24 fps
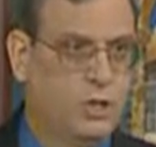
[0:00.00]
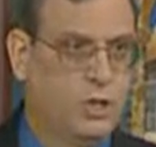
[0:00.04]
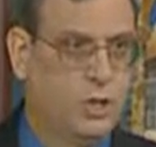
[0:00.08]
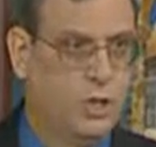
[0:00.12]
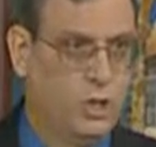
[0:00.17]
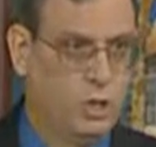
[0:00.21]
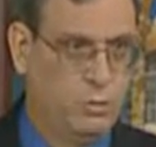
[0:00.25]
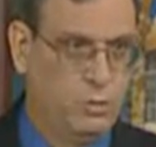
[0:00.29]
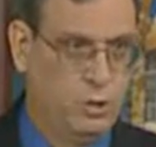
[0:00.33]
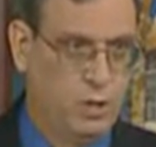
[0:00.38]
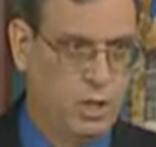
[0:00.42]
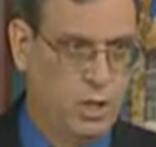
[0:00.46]

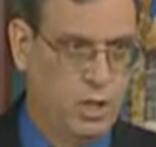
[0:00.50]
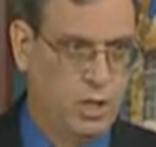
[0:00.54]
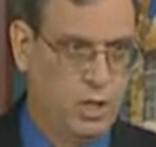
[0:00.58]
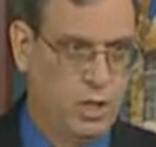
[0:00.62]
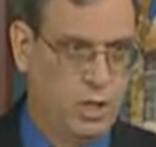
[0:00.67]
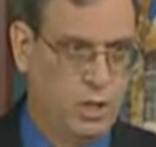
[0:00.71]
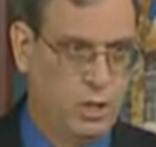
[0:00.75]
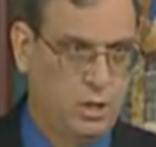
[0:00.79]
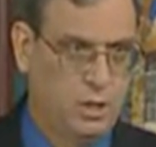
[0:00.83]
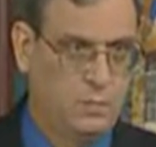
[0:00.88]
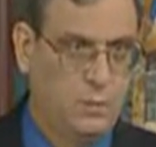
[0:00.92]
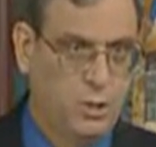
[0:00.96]
Jewish
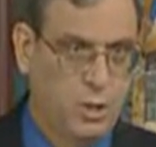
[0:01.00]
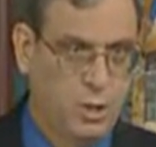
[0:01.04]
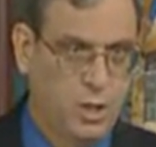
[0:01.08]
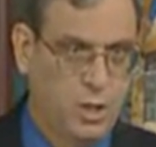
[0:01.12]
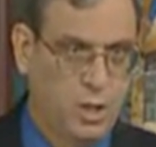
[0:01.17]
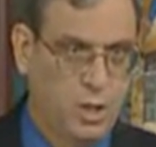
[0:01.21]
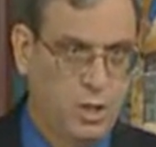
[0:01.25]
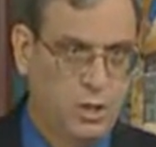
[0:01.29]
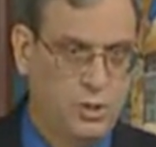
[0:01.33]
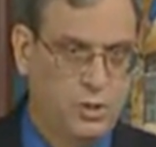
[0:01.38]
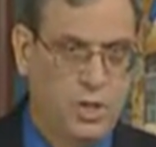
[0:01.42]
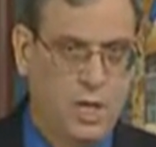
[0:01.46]

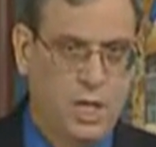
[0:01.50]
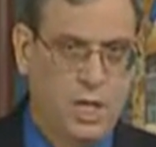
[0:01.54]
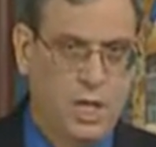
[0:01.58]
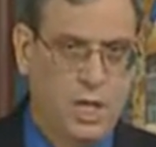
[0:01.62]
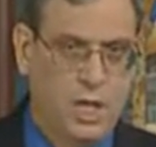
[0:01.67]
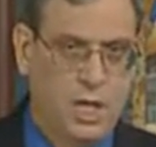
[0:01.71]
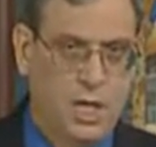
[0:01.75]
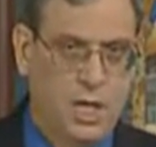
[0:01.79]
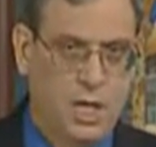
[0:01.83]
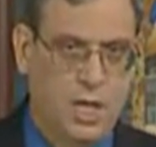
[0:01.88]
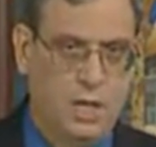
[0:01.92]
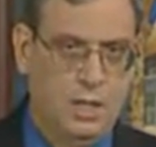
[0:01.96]
communities,
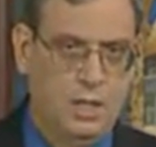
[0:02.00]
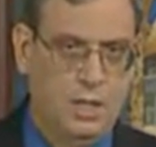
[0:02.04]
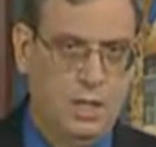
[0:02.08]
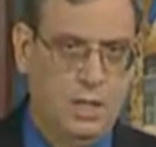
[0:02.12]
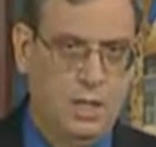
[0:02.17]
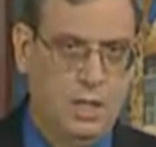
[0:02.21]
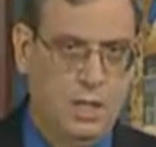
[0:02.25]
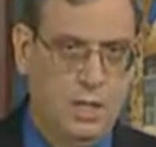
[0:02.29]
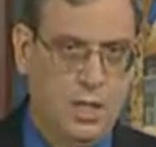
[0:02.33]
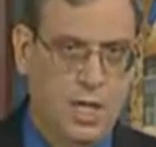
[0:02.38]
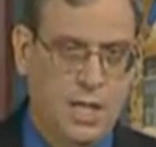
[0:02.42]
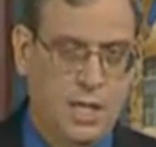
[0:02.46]
and
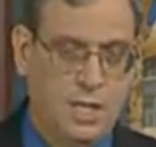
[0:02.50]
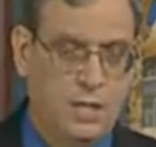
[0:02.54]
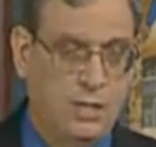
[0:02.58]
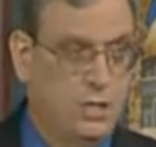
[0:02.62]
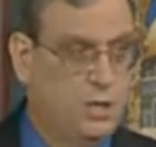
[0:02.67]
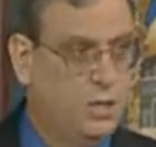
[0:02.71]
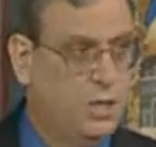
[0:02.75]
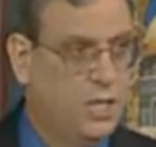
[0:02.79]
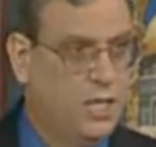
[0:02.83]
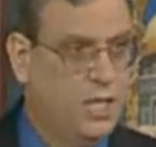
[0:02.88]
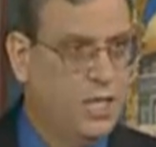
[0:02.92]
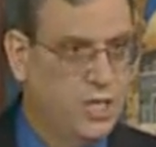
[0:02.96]

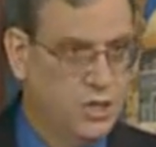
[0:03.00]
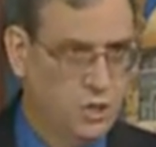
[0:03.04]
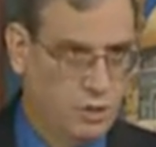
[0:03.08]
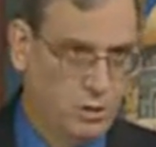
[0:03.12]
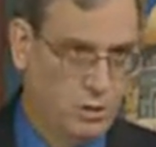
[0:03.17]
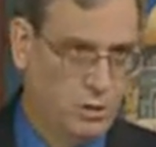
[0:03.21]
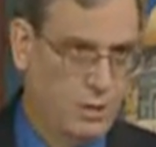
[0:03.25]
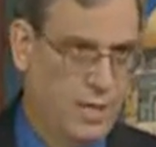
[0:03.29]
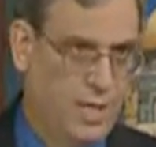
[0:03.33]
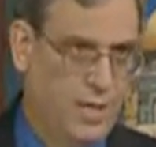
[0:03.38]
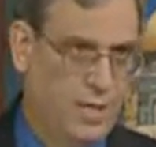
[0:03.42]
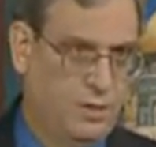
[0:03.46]
in the
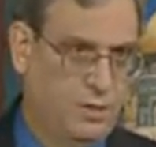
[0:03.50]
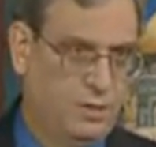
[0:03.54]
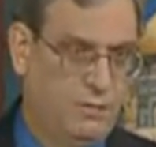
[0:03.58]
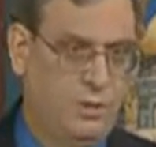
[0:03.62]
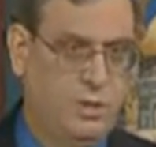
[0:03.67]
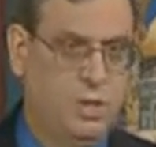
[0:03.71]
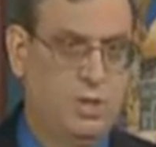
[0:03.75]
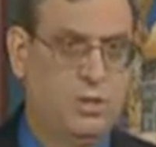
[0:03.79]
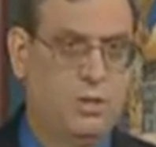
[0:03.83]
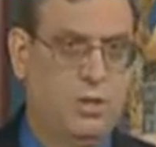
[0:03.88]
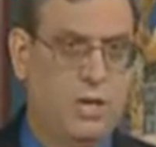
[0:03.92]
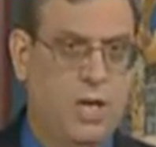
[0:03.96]
eastern lands of
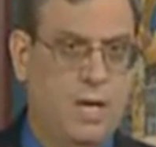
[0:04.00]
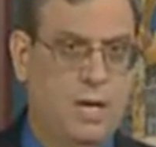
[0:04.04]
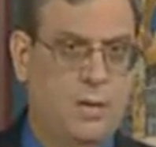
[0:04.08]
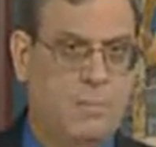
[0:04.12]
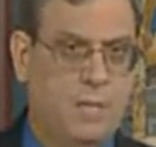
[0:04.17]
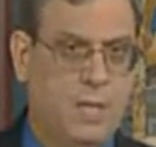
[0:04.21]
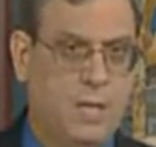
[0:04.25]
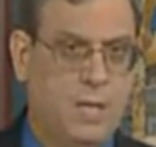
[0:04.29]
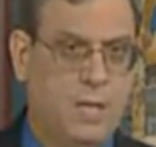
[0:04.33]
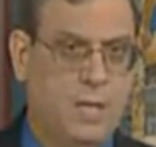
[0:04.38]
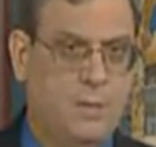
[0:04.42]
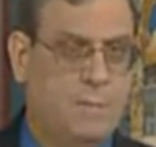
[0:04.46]

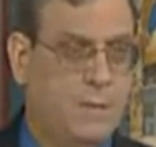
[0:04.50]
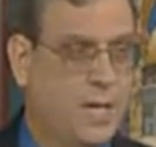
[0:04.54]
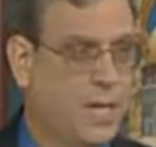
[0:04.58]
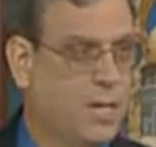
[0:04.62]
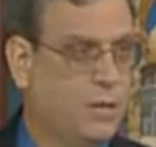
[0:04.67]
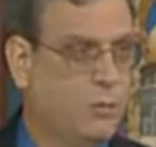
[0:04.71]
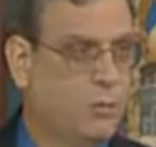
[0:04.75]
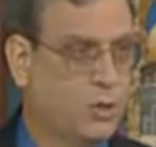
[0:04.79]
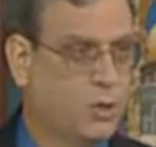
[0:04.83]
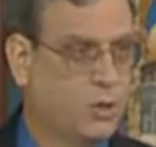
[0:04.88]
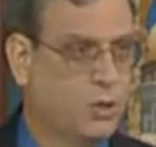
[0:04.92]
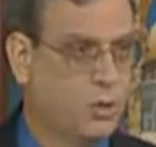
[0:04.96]
Islam,
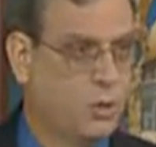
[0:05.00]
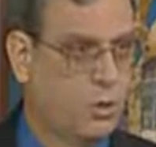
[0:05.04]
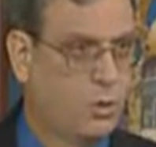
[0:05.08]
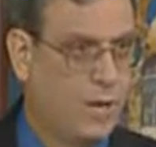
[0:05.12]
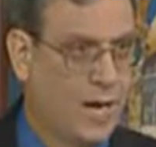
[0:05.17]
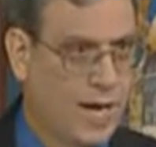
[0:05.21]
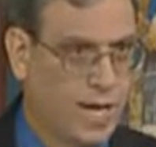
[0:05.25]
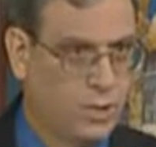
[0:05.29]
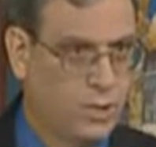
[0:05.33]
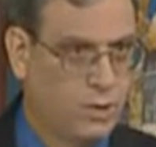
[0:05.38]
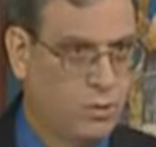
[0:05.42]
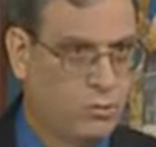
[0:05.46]
many were
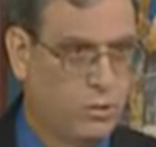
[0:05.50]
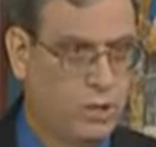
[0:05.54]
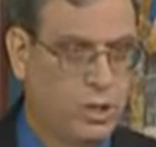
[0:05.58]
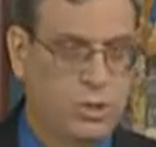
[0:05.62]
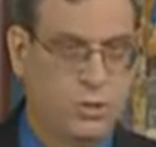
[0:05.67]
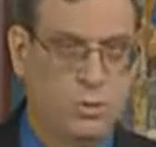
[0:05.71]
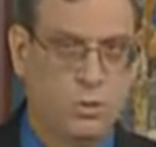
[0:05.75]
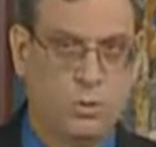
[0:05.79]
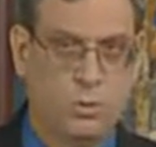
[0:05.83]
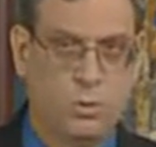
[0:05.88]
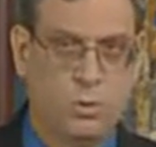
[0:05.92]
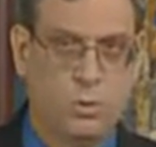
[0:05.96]

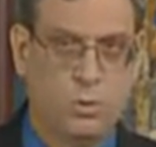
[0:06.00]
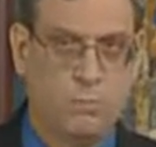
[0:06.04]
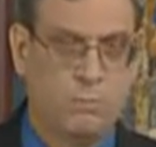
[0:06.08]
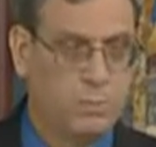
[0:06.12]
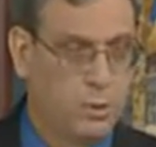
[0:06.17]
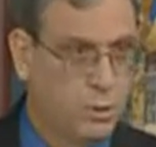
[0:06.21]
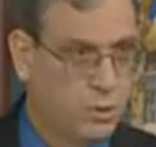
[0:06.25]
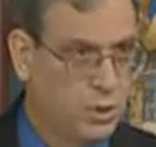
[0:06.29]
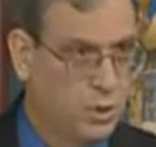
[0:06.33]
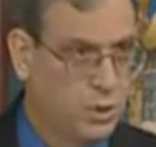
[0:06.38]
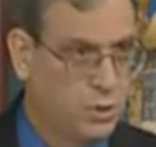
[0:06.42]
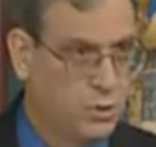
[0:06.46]
Zoroastrians or
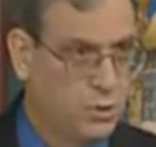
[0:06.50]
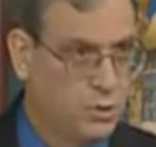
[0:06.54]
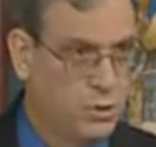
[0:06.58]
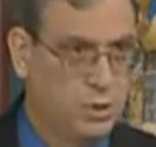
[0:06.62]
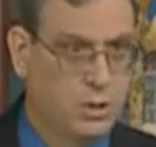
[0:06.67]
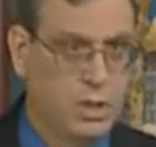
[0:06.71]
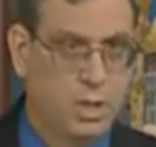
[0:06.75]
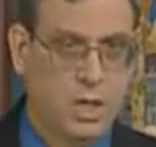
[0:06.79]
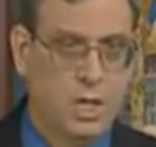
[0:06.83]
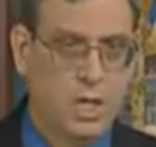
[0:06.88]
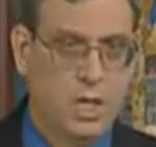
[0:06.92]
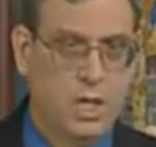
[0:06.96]

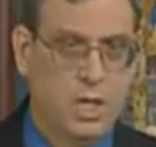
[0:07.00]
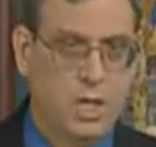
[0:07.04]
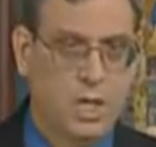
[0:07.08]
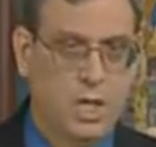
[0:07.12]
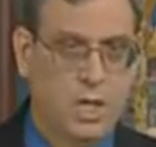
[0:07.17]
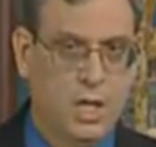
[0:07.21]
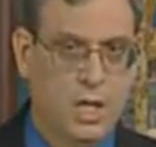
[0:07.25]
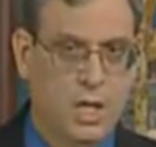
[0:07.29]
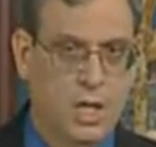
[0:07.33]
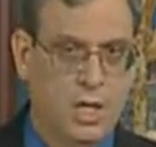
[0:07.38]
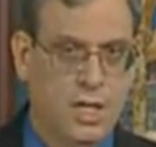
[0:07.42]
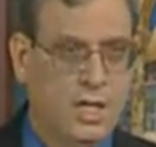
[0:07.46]
Buddhists.
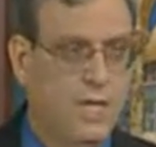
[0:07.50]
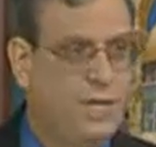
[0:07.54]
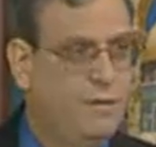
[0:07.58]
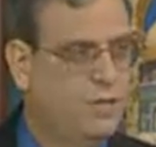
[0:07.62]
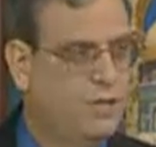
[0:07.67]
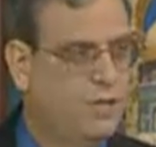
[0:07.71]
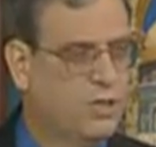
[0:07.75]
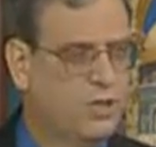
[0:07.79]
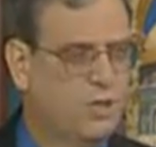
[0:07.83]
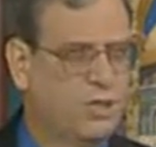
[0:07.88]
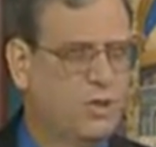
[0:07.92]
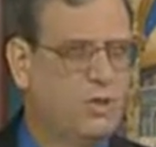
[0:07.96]

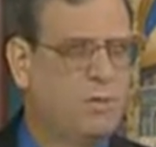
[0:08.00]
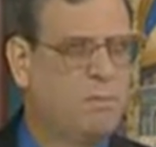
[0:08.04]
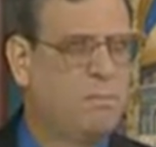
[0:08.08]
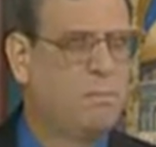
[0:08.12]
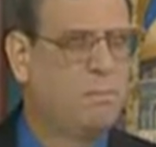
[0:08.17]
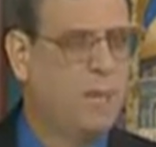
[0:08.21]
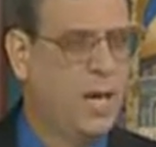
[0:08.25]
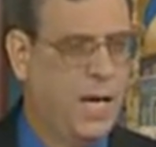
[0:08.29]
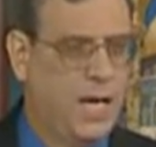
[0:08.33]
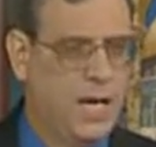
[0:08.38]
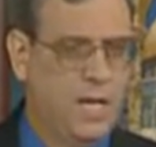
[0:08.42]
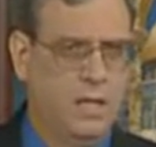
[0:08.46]
Even certain
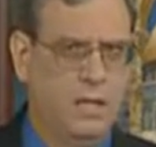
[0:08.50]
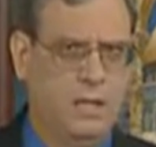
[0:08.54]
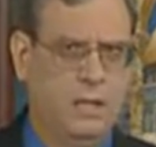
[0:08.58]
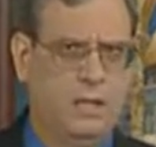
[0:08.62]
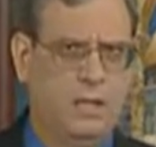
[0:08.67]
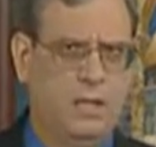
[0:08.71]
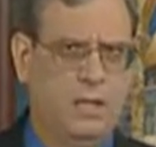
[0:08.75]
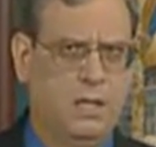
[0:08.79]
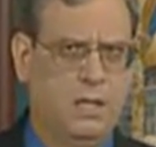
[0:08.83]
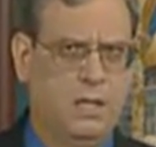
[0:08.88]
pagan